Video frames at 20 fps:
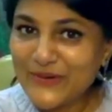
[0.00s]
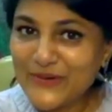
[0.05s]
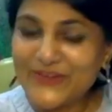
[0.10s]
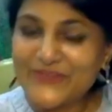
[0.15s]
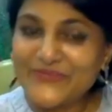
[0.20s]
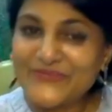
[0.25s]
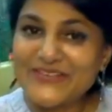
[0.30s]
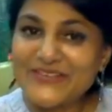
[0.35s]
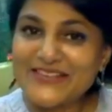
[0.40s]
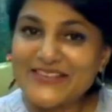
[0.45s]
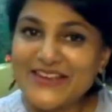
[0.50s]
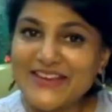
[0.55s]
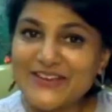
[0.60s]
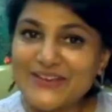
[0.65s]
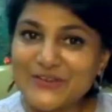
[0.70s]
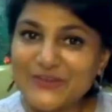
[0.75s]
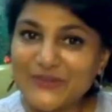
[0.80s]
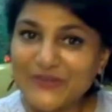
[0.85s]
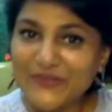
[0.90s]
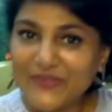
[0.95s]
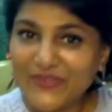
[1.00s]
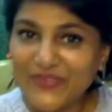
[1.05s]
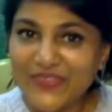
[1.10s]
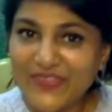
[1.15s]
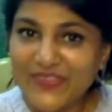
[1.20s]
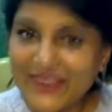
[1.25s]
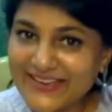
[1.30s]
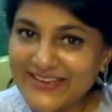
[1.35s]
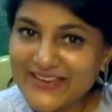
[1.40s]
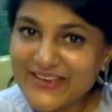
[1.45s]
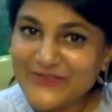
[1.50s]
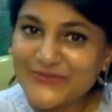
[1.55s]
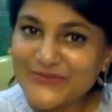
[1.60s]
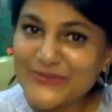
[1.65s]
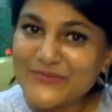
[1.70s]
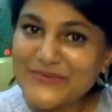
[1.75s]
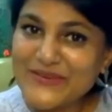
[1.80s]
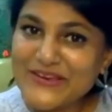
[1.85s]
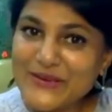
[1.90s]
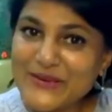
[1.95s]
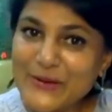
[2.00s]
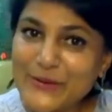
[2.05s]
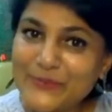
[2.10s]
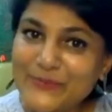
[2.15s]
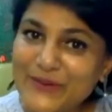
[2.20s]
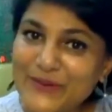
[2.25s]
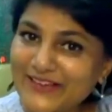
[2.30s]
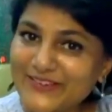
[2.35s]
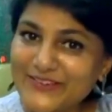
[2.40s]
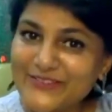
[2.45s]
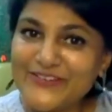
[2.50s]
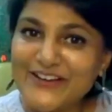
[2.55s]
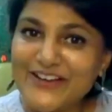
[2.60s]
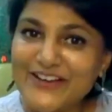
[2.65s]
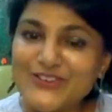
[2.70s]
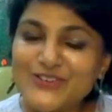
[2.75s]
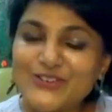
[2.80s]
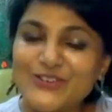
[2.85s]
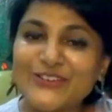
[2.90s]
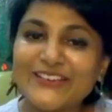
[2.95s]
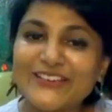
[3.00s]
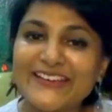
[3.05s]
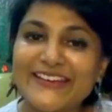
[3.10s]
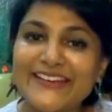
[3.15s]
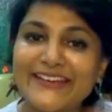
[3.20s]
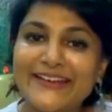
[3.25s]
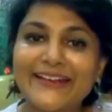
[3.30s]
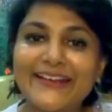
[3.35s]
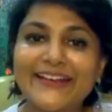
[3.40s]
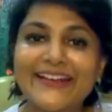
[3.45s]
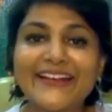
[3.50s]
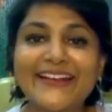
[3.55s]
conversation. Thank you for being a part of our journey.